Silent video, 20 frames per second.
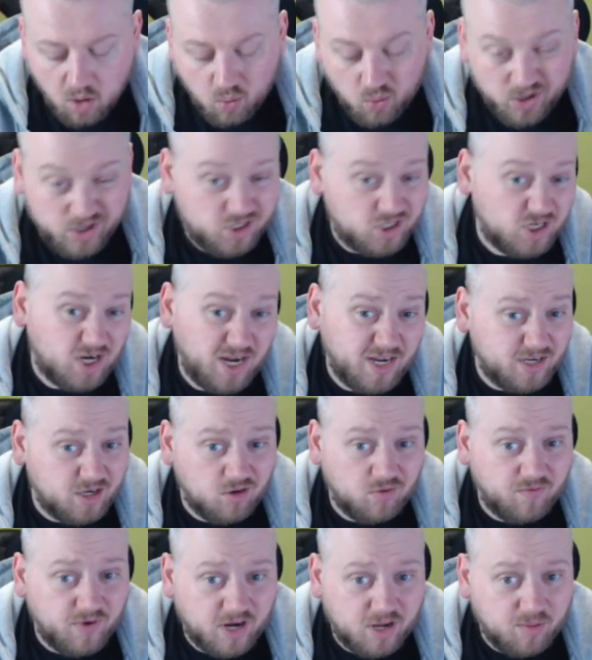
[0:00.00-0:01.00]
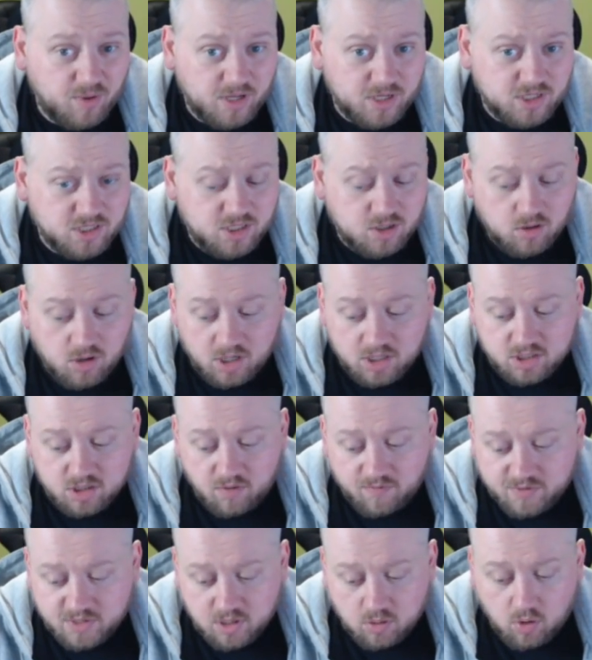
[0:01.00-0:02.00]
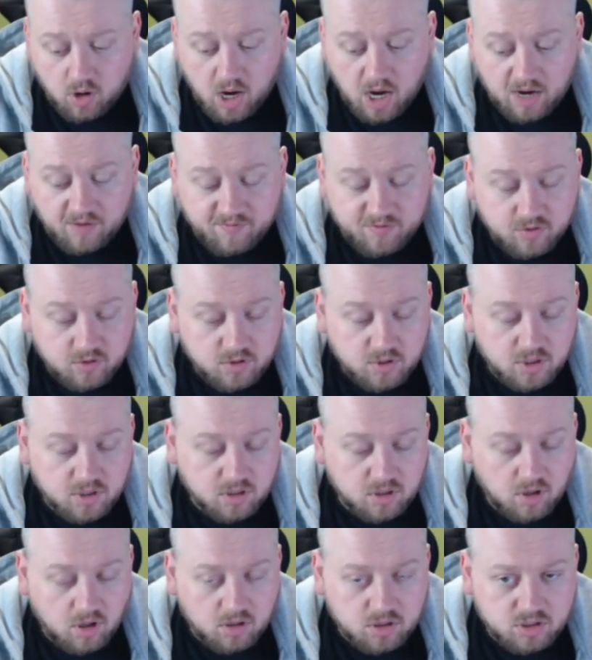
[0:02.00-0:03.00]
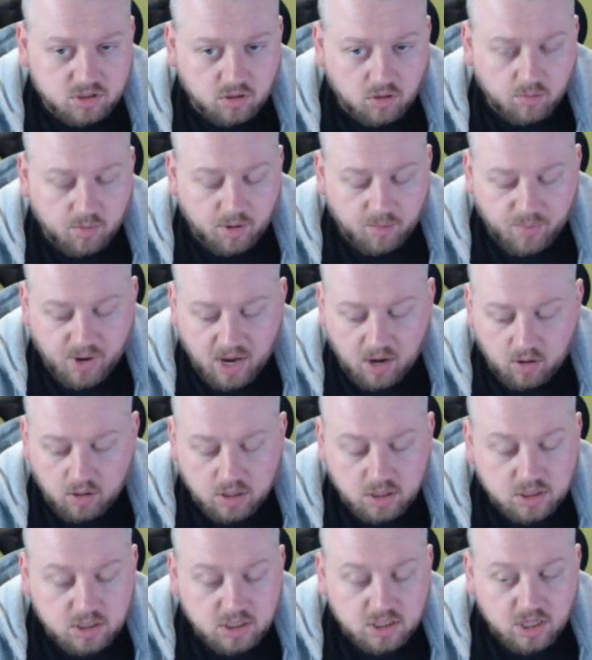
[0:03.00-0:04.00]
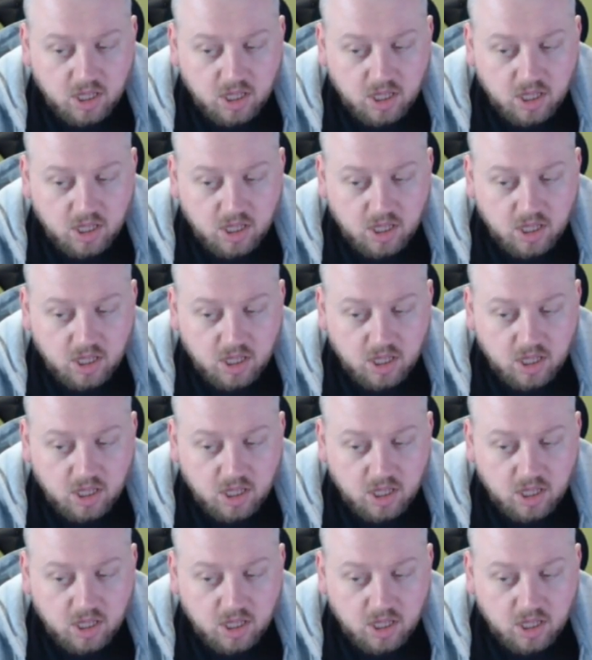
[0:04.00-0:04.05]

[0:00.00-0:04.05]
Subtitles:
which I don't recommend you do, it's obviously what I've done and lost all my power,